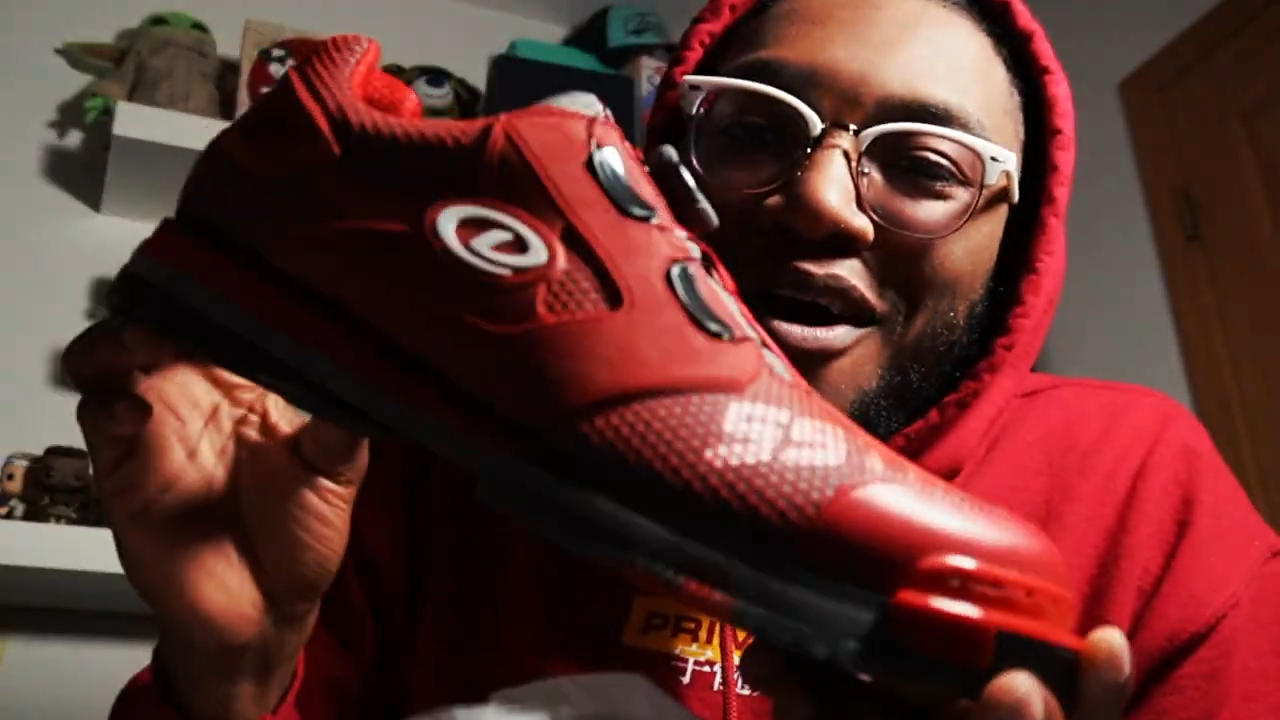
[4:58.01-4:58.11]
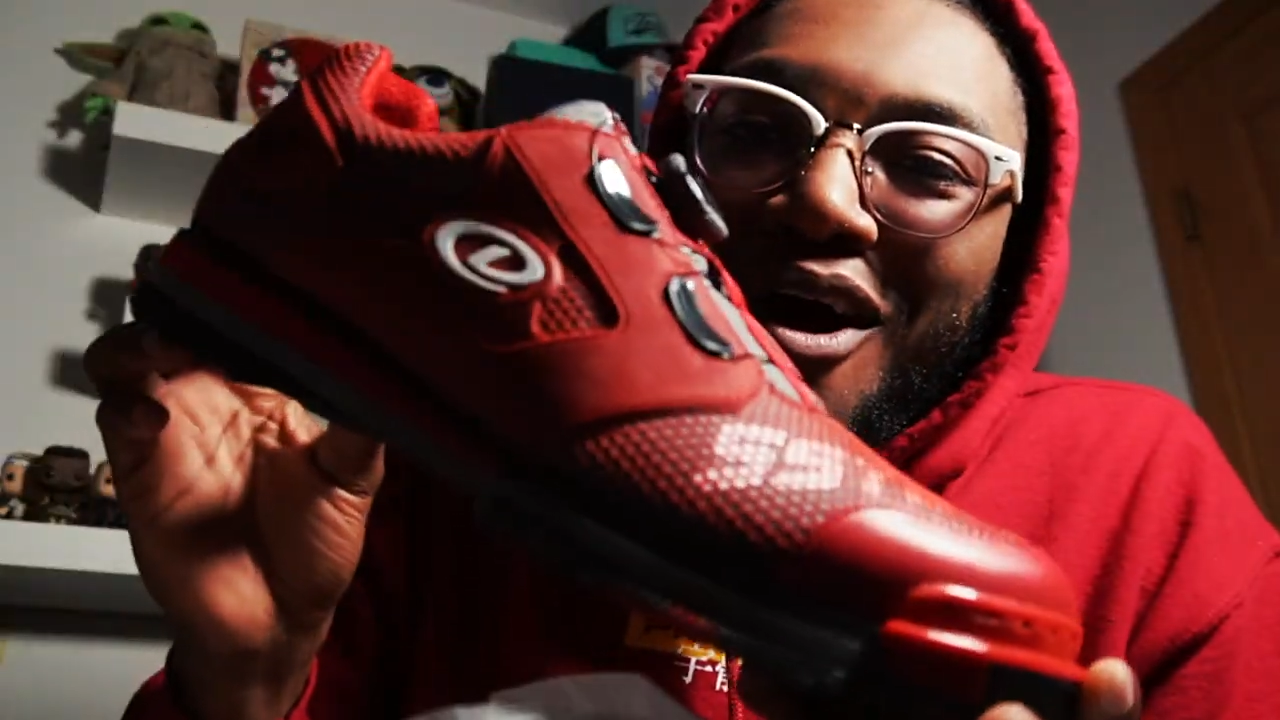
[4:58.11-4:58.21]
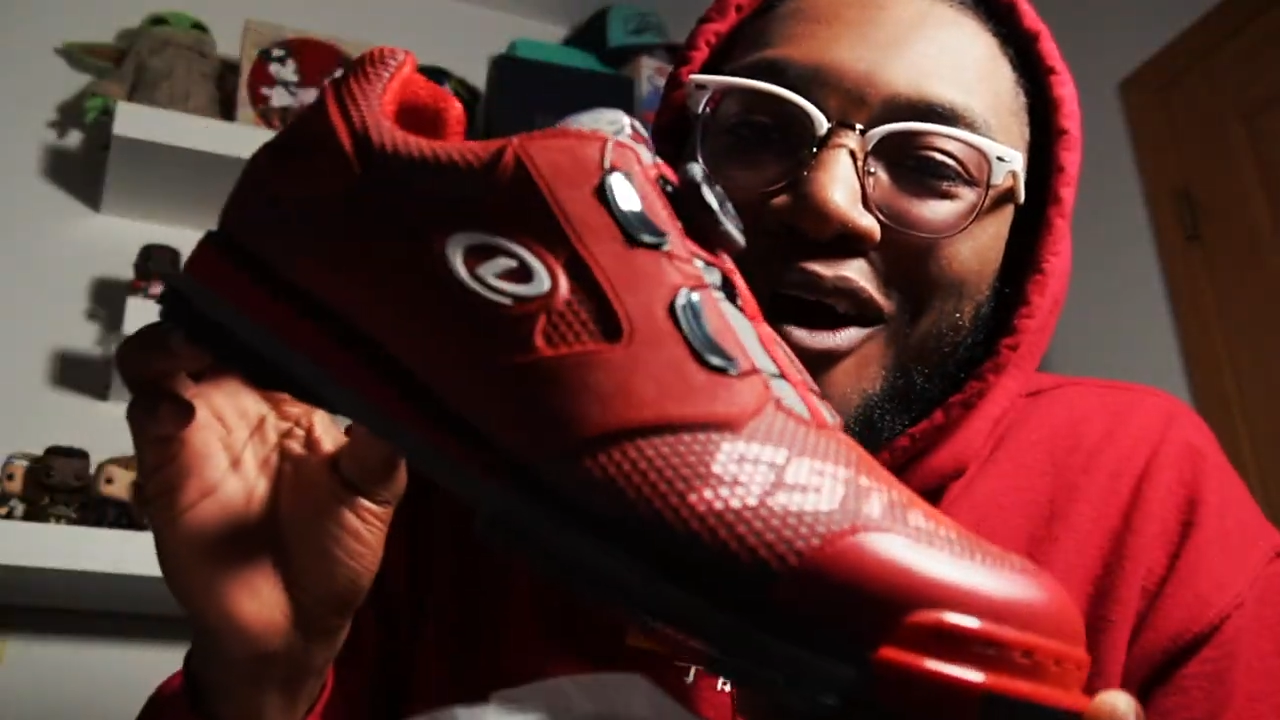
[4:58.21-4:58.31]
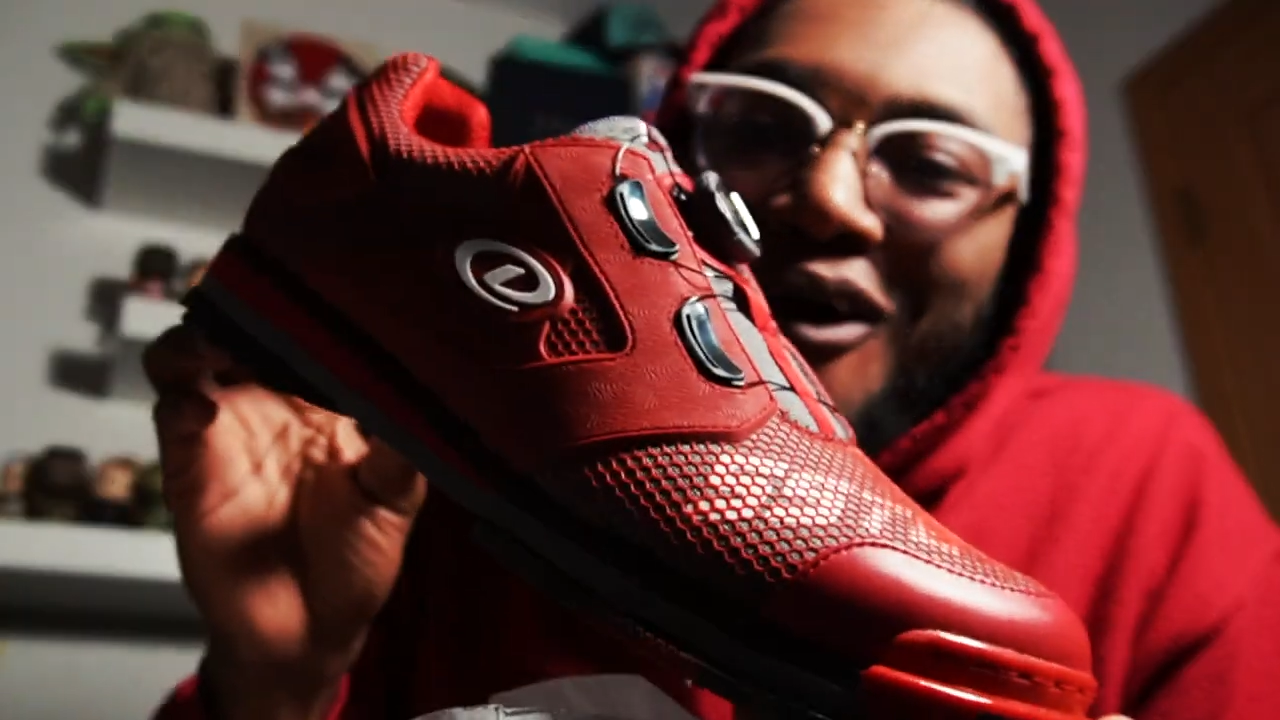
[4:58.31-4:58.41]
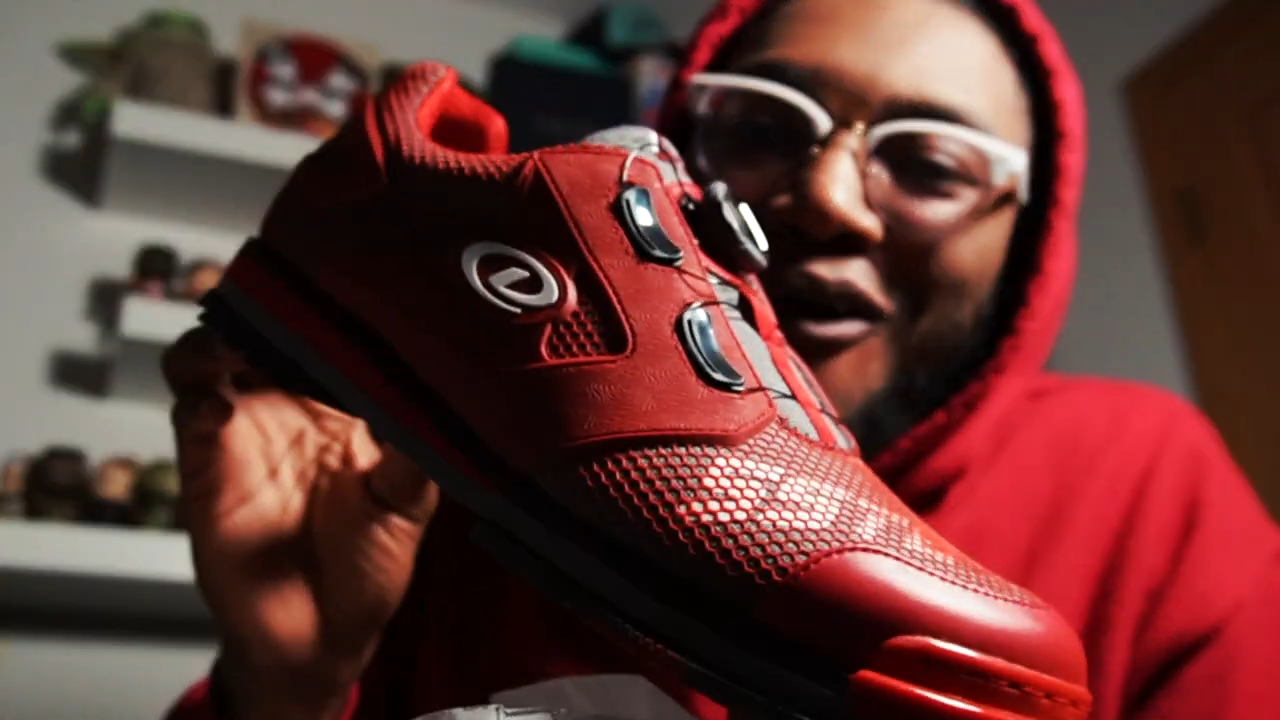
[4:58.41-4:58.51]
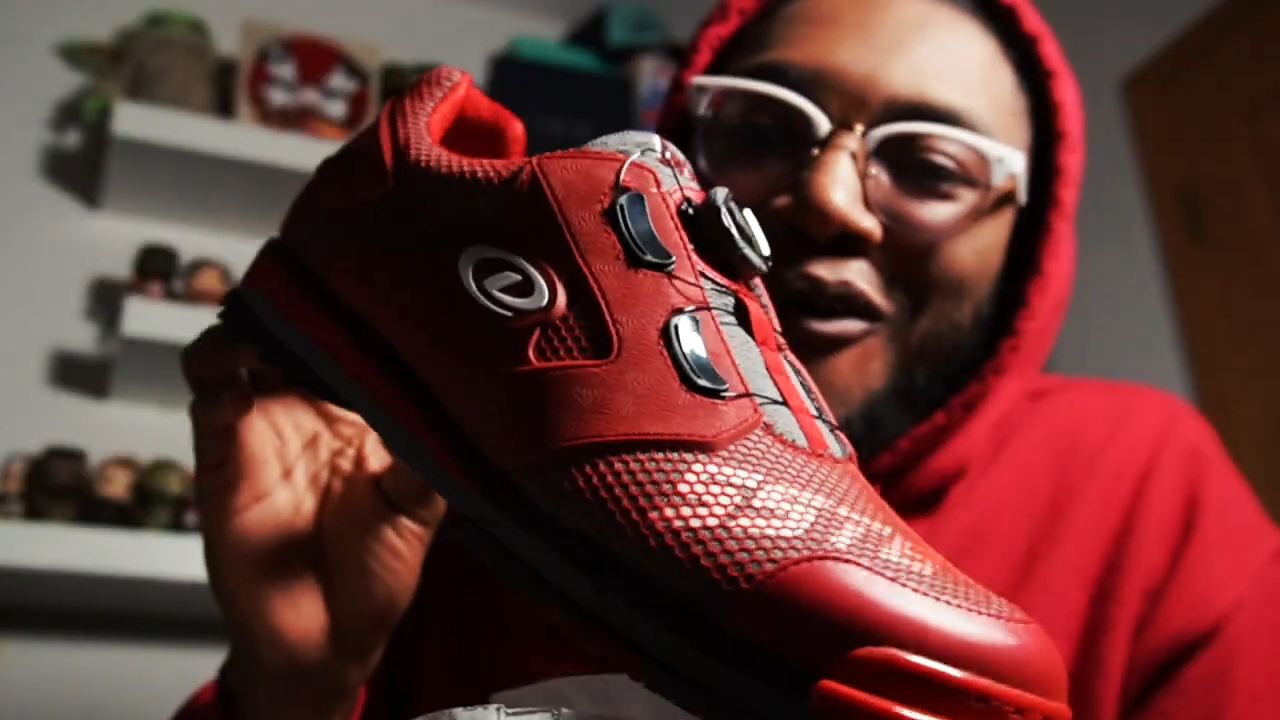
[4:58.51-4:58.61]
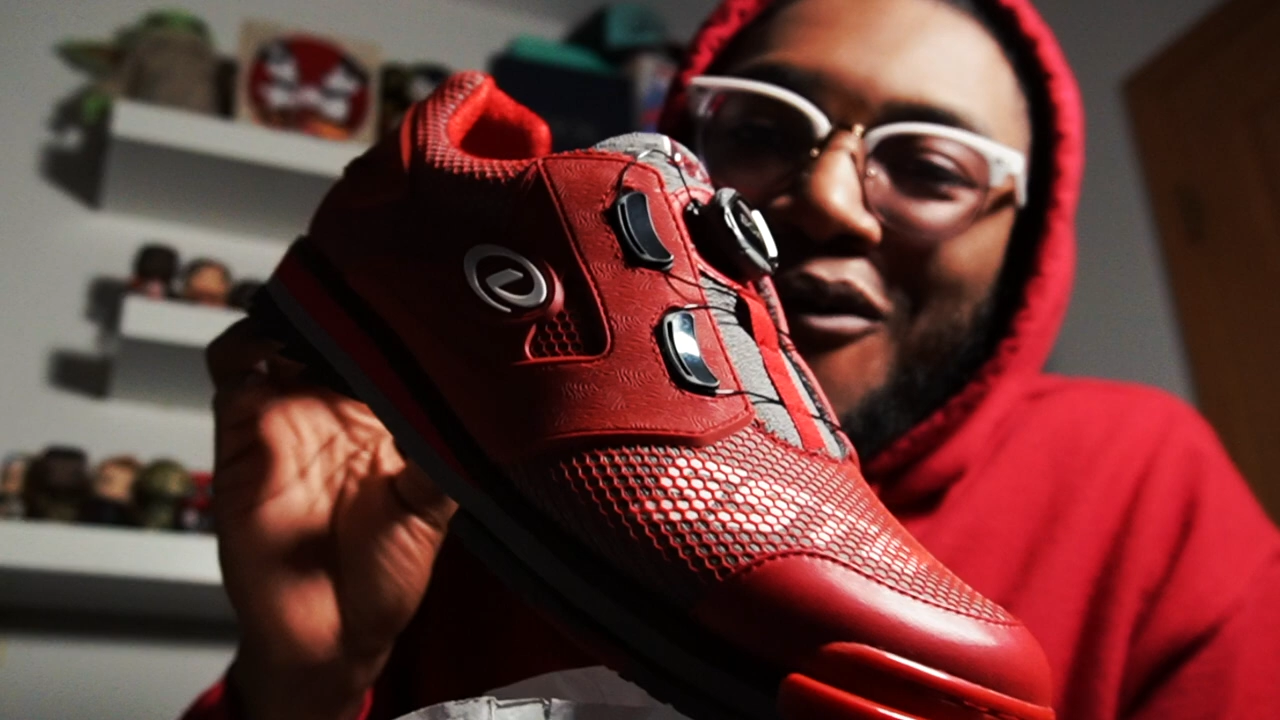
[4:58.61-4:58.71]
Oh